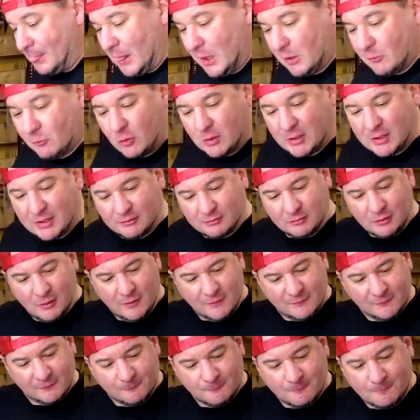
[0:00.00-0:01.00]
What I
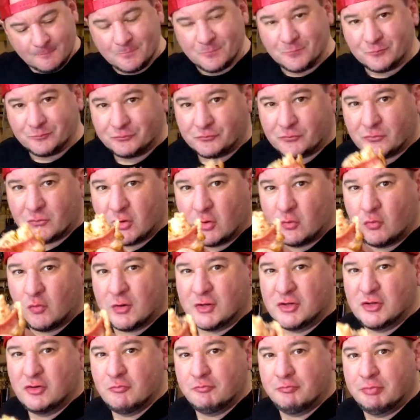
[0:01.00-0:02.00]
love,
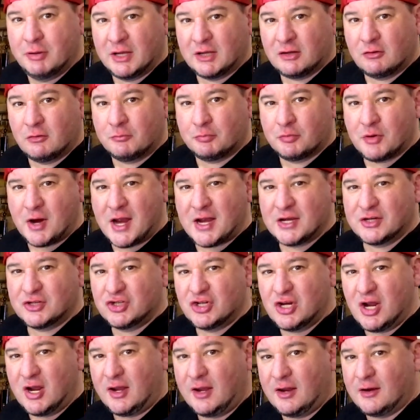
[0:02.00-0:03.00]
when you pickle brine
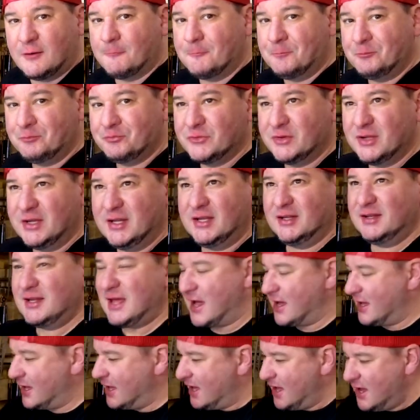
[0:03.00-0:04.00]
chicken, you get
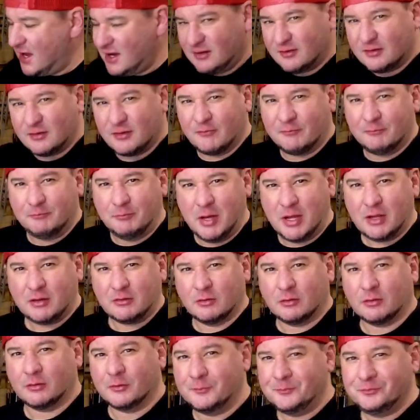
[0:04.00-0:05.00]
that hint of
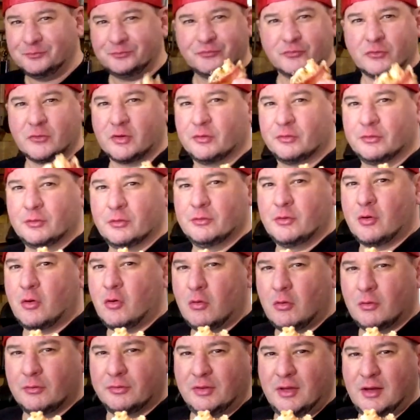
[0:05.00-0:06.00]
pickle through the
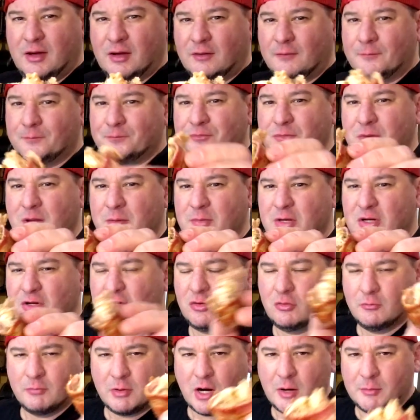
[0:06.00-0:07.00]
whole thing. I mean,
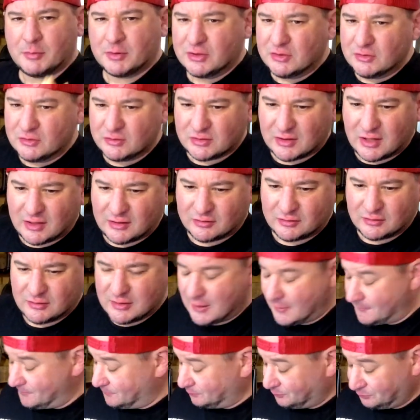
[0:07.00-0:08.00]
no barbecue sauce or
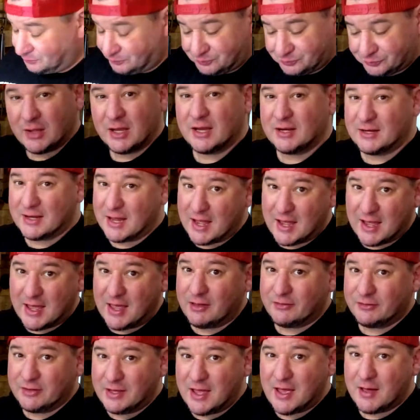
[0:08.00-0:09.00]
not. And that
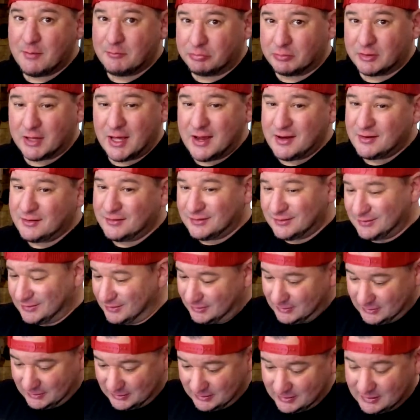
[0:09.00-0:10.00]
Hell Yeah blend,
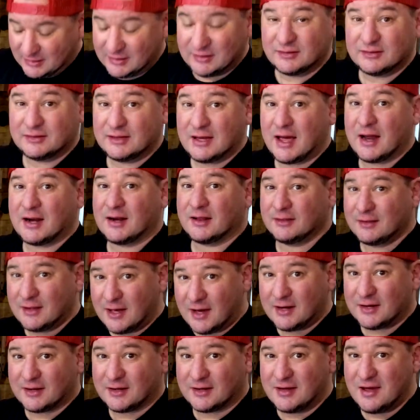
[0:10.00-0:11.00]
it's got a
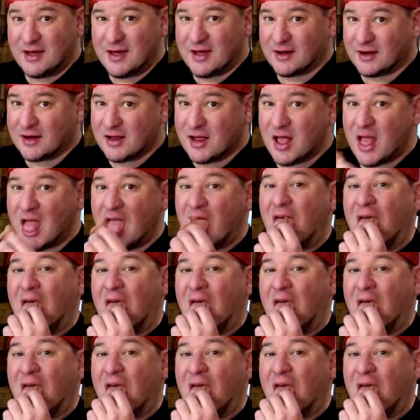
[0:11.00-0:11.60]
lot of kick.